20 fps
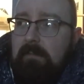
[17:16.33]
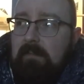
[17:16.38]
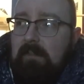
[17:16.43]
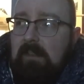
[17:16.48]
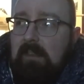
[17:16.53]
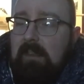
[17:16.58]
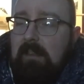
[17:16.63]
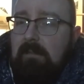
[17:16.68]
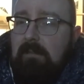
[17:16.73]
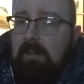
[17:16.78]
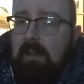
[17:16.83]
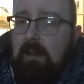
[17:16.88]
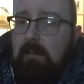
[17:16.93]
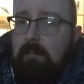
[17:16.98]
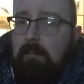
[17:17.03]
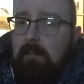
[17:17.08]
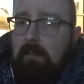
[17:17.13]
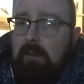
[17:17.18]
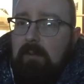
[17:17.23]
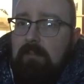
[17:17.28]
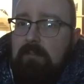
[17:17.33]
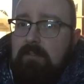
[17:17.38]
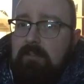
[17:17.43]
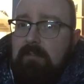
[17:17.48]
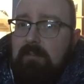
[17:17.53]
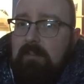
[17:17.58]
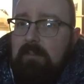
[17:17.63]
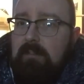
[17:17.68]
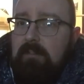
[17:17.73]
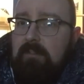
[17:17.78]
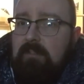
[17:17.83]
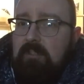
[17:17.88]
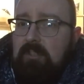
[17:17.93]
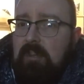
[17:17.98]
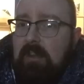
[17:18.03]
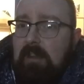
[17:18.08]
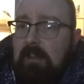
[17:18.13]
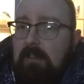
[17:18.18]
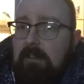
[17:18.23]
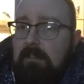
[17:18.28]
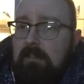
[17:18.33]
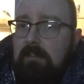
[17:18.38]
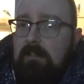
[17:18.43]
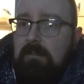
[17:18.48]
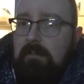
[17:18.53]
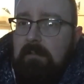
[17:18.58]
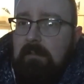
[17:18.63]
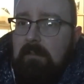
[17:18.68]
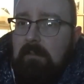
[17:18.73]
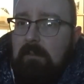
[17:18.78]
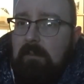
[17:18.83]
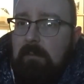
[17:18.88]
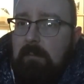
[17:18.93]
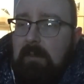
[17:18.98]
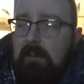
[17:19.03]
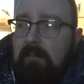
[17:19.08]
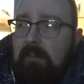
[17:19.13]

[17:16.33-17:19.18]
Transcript: give that much of a shit, if you know what I mean.